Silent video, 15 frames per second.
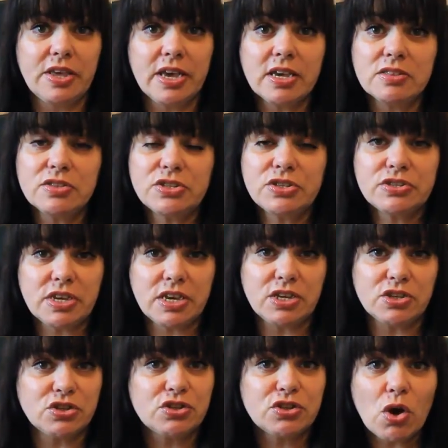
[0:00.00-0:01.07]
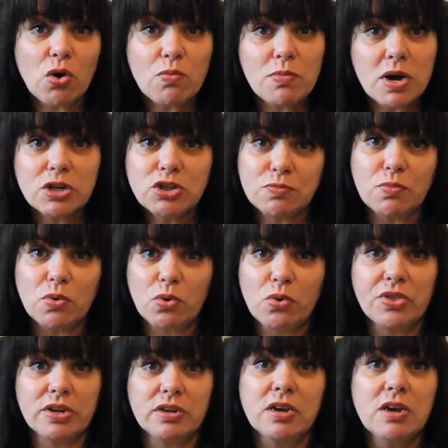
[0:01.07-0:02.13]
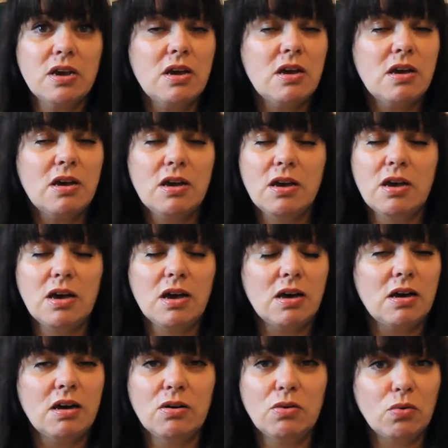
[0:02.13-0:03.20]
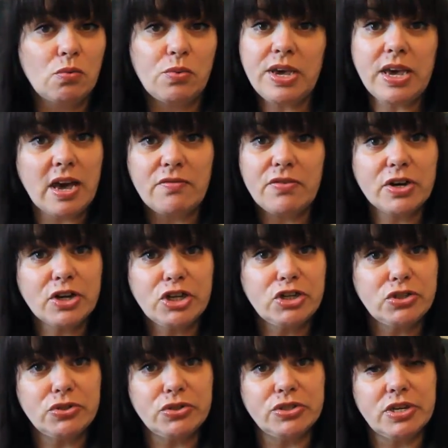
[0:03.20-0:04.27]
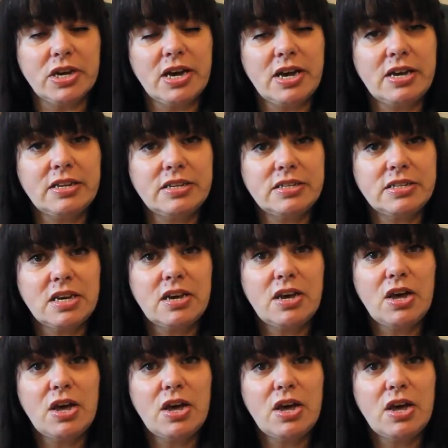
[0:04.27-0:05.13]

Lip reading: They can see so much more than we ever could. And